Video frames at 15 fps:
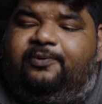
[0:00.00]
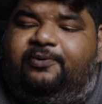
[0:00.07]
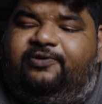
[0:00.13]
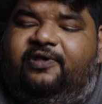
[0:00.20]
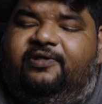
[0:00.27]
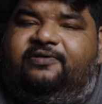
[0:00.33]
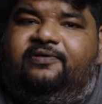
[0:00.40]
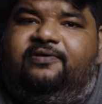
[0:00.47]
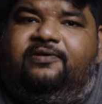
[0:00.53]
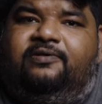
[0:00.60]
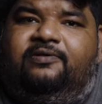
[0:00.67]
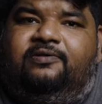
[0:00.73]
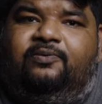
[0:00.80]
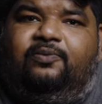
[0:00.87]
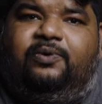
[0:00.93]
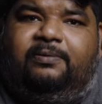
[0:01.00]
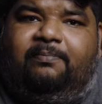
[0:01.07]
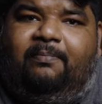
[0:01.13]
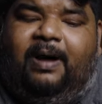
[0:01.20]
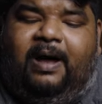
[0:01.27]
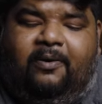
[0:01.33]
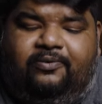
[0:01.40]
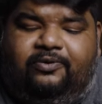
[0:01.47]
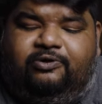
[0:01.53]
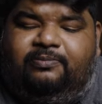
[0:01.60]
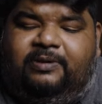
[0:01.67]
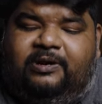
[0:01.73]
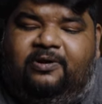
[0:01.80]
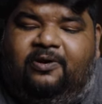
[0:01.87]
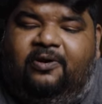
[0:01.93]
processors were bound to
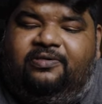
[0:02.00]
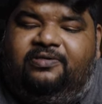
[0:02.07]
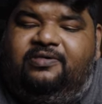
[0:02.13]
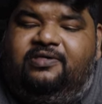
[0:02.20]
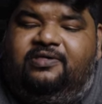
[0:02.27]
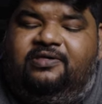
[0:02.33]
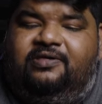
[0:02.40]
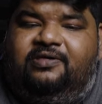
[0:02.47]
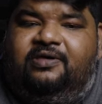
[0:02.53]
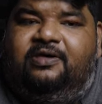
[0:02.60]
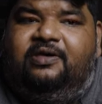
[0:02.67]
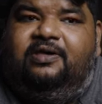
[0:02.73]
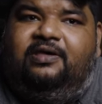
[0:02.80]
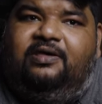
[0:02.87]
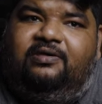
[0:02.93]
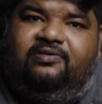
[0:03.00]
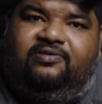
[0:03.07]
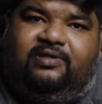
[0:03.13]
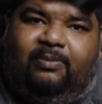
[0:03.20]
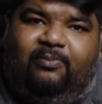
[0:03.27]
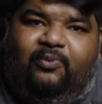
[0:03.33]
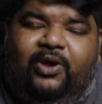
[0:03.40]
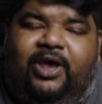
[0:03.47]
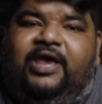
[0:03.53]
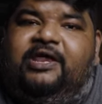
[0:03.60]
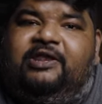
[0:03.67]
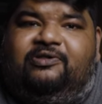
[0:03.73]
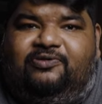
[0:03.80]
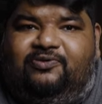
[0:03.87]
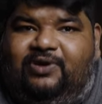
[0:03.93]
be launched somewhere
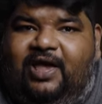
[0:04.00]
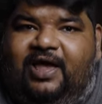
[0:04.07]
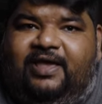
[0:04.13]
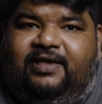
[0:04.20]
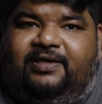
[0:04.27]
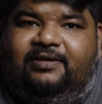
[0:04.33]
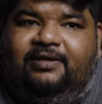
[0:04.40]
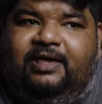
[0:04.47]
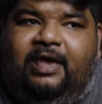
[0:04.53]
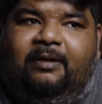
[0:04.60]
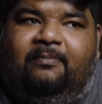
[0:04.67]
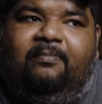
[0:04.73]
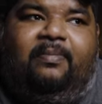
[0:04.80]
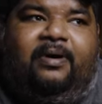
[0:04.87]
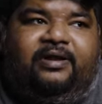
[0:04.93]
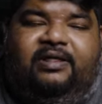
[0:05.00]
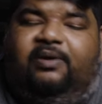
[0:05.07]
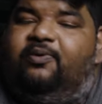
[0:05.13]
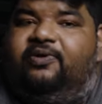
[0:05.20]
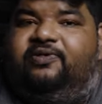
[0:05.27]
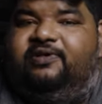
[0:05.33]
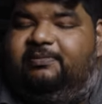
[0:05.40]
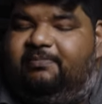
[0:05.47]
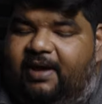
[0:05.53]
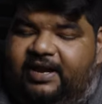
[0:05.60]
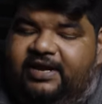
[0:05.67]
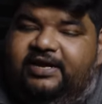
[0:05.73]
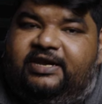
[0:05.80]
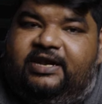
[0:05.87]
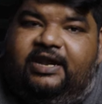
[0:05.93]
in July, but there was a
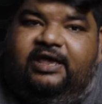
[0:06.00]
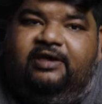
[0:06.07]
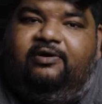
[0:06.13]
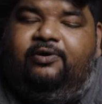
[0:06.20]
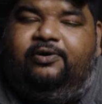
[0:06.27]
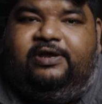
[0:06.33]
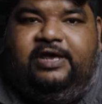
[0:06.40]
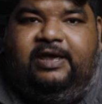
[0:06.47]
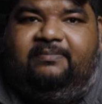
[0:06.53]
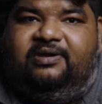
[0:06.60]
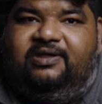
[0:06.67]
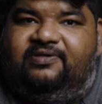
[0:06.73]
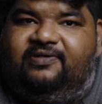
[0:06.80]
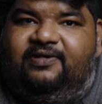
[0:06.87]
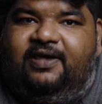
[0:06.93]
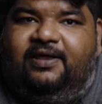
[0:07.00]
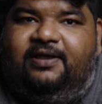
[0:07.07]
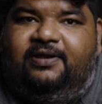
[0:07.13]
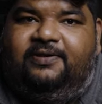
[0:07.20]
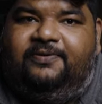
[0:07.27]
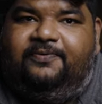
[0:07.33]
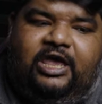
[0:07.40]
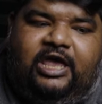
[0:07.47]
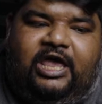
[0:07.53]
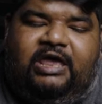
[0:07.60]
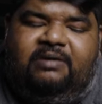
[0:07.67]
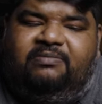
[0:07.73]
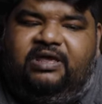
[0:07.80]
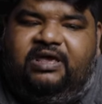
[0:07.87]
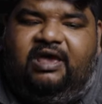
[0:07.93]
minor delay on AMD's side.
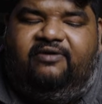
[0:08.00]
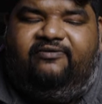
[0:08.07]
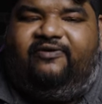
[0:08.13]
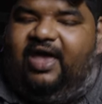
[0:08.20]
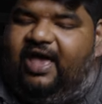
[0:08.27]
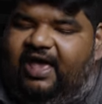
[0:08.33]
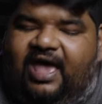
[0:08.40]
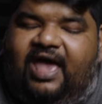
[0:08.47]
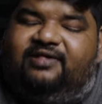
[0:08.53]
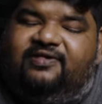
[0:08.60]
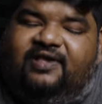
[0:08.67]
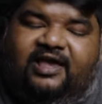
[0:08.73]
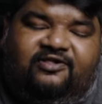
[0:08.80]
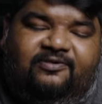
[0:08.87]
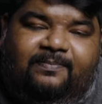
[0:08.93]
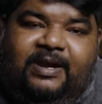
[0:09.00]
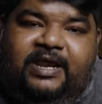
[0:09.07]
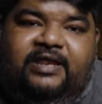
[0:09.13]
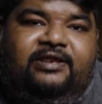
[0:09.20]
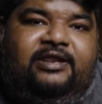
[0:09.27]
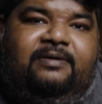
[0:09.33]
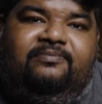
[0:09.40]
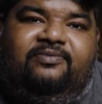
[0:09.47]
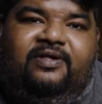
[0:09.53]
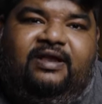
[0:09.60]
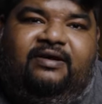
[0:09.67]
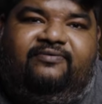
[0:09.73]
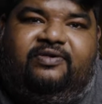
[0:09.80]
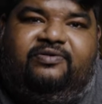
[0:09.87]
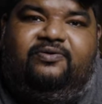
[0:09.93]
AMD has explained
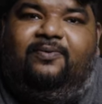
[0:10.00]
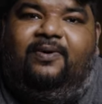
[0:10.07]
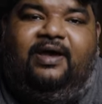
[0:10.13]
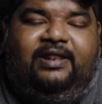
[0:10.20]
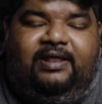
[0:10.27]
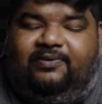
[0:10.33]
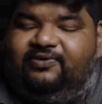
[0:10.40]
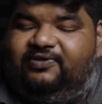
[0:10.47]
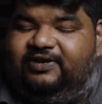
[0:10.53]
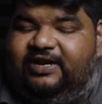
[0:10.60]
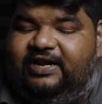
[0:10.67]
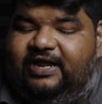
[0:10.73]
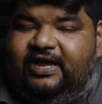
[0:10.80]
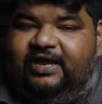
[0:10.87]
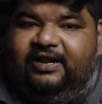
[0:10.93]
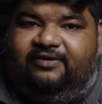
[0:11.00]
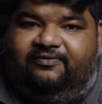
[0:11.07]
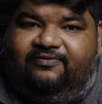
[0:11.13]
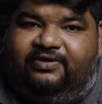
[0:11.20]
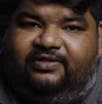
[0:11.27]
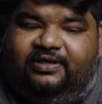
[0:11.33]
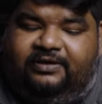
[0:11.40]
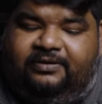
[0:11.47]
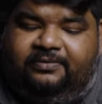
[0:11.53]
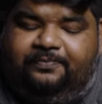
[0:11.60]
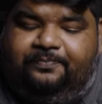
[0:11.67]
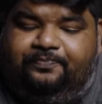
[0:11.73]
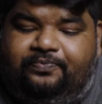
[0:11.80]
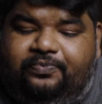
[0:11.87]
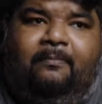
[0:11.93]
themselves as to why there was a delay in everything.
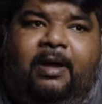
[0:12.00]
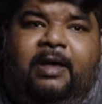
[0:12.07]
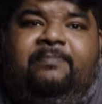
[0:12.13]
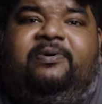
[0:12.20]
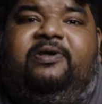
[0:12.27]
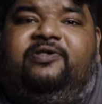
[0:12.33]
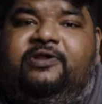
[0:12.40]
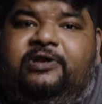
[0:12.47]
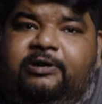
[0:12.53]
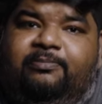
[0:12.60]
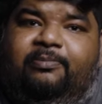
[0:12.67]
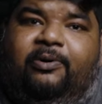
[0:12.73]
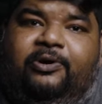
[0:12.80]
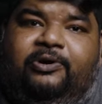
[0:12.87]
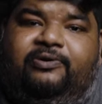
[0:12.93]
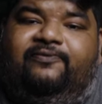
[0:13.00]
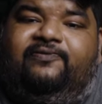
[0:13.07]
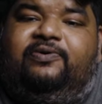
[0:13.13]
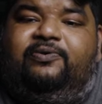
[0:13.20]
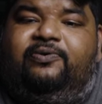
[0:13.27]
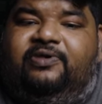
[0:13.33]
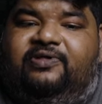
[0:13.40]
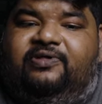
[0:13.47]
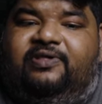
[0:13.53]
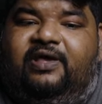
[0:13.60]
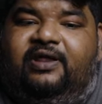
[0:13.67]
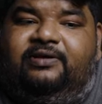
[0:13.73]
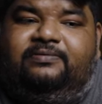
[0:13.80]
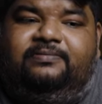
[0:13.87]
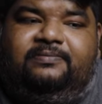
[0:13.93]
My personal point of view is
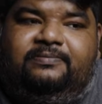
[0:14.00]
that